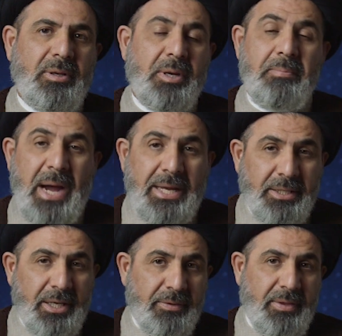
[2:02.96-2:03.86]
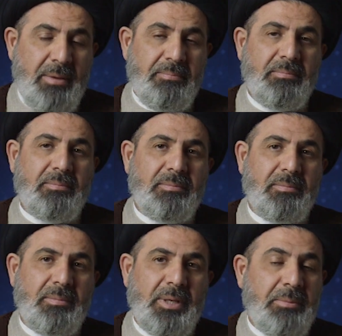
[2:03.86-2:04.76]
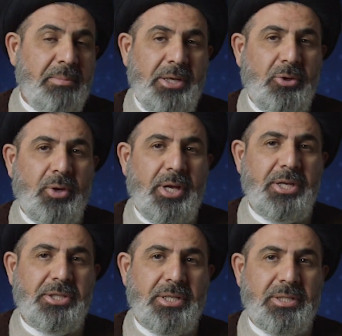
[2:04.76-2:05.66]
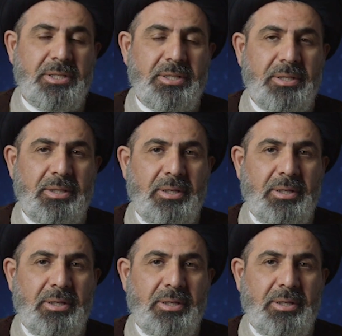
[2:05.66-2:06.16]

reminding them in many occasions